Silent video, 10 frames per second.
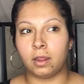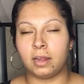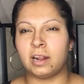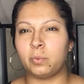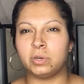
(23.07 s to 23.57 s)

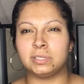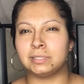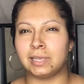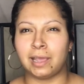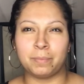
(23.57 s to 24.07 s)
And I wouldn't
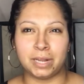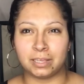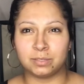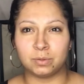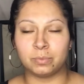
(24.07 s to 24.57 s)
say I'm an
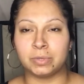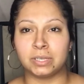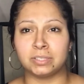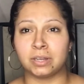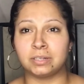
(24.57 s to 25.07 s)
expert
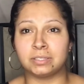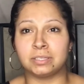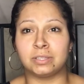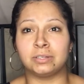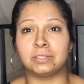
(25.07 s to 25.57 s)
because
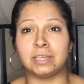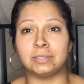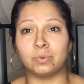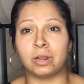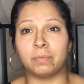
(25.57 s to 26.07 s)
honestly there's
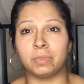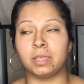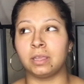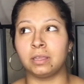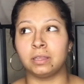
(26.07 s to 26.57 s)
days where I'm
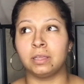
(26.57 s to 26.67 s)
like,